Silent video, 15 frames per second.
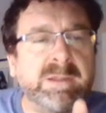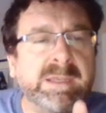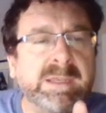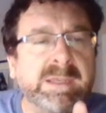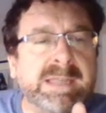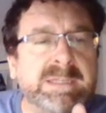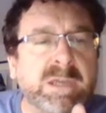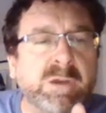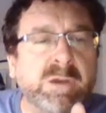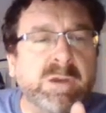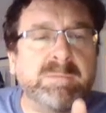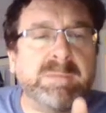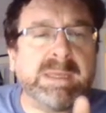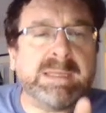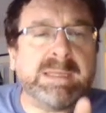So the get
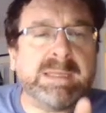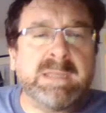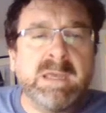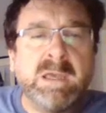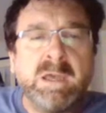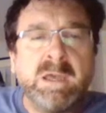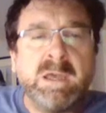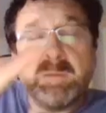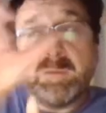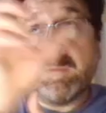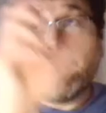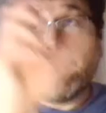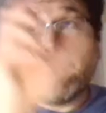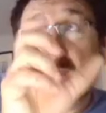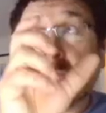token means
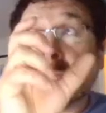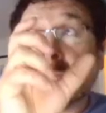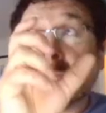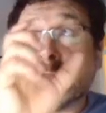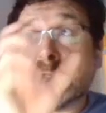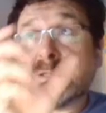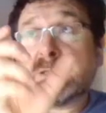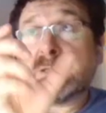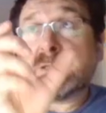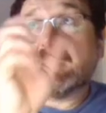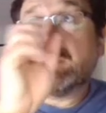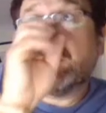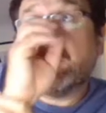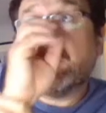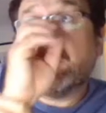that this
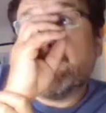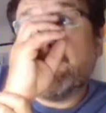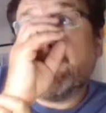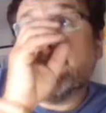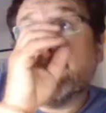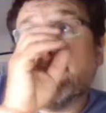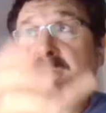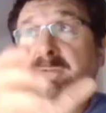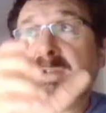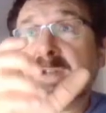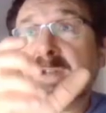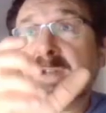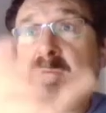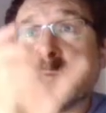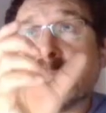formula that's
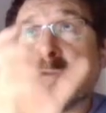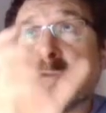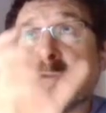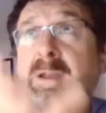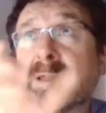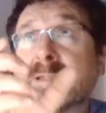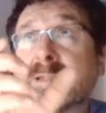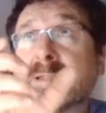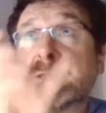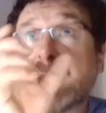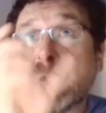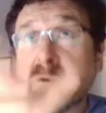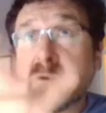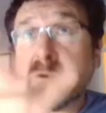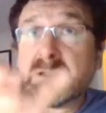returned will be broken into
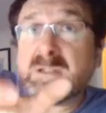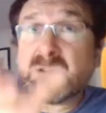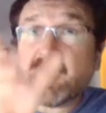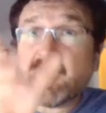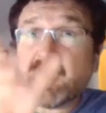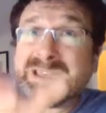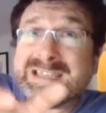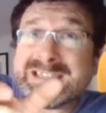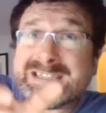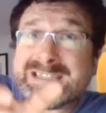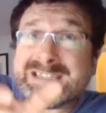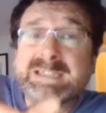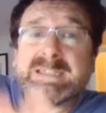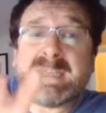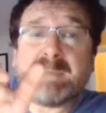tokens or pieces